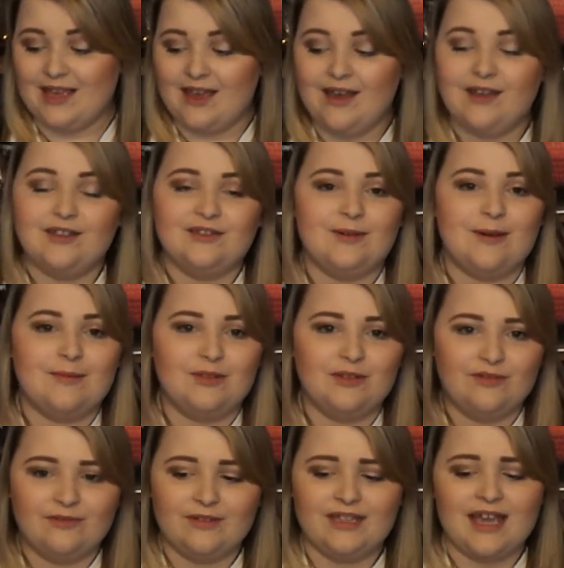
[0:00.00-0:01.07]
So I'm in love
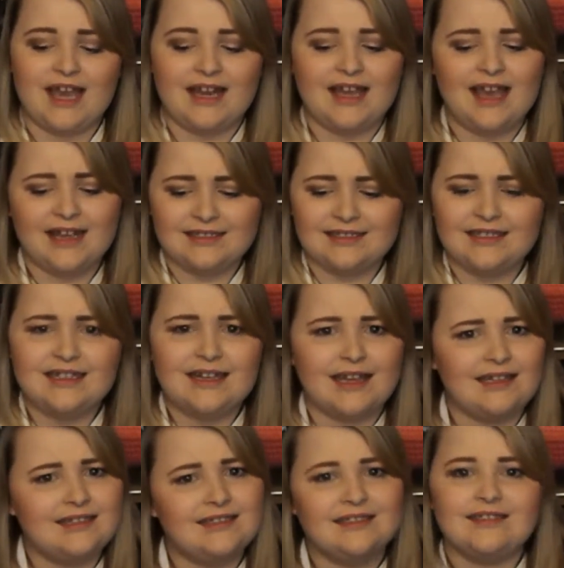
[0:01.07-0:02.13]
with it, and it has the
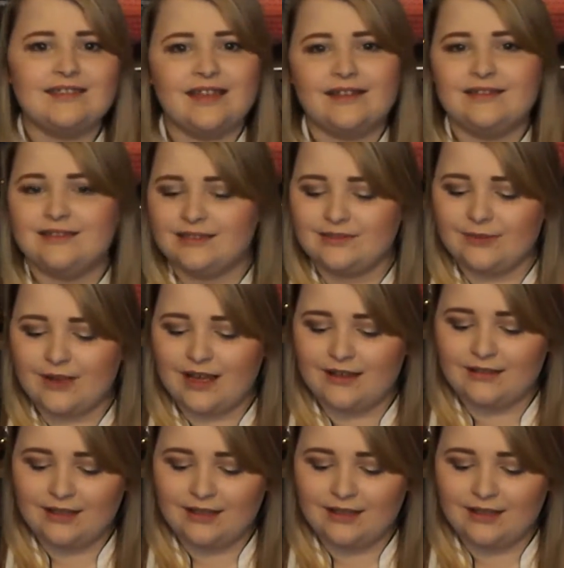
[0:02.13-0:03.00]
nicest scent as well,